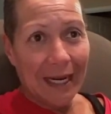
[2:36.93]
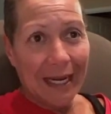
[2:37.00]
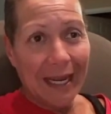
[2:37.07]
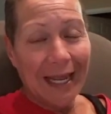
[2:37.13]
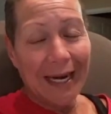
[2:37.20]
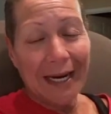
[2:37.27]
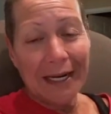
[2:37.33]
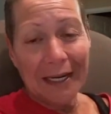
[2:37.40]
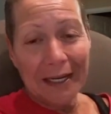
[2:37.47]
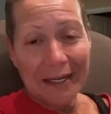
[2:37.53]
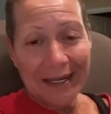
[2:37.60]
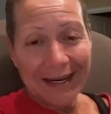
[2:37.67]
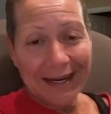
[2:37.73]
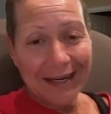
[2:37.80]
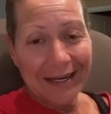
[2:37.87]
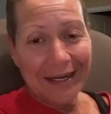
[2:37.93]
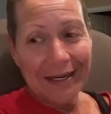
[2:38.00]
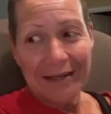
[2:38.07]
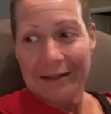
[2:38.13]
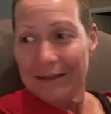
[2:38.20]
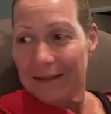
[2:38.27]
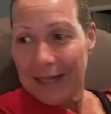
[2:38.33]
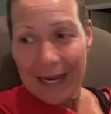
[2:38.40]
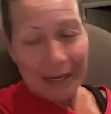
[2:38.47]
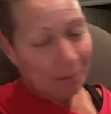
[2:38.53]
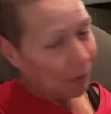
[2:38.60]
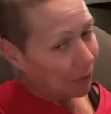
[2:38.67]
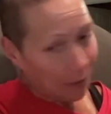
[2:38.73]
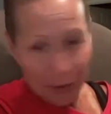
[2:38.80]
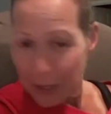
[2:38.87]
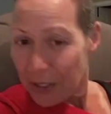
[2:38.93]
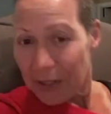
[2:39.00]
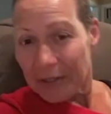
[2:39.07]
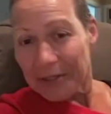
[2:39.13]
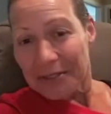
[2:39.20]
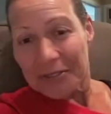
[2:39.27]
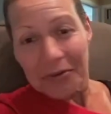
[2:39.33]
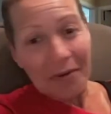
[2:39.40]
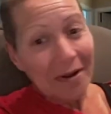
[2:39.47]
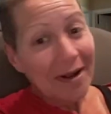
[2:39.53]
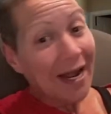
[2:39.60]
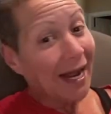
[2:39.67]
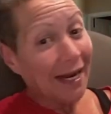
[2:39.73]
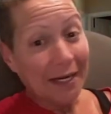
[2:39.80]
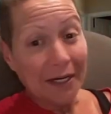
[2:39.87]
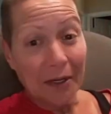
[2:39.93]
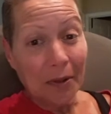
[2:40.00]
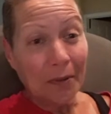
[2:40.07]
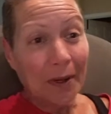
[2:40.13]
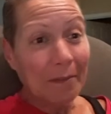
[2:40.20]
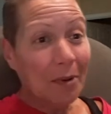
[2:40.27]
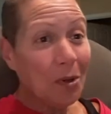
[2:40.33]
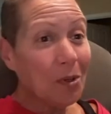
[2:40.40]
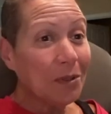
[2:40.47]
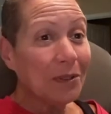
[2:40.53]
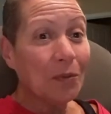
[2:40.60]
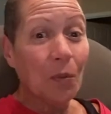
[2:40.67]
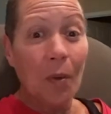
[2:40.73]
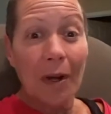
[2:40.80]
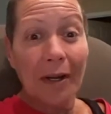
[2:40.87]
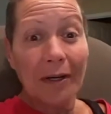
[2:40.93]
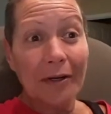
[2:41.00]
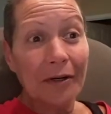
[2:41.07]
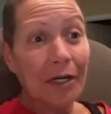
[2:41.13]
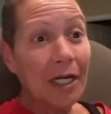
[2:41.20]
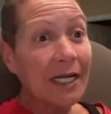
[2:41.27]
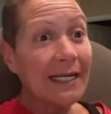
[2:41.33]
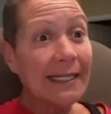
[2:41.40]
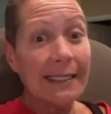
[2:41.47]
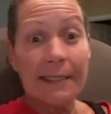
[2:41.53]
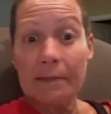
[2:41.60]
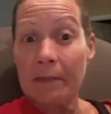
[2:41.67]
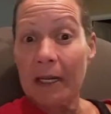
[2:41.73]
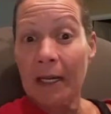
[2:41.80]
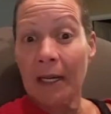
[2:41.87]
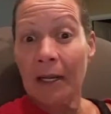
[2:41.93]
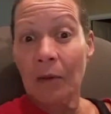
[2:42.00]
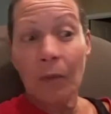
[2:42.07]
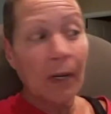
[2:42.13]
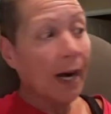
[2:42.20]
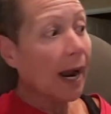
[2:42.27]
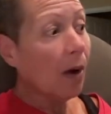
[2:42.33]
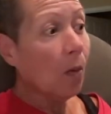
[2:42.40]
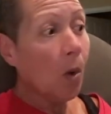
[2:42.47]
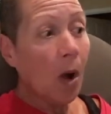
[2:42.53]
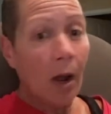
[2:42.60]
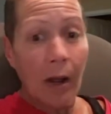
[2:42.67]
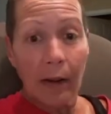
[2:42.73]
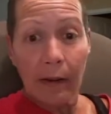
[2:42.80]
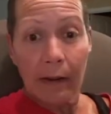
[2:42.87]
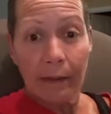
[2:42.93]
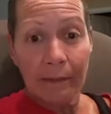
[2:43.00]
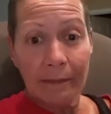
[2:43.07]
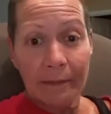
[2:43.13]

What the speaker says: and I per usual, I know I'm holding water, because man, when I walk,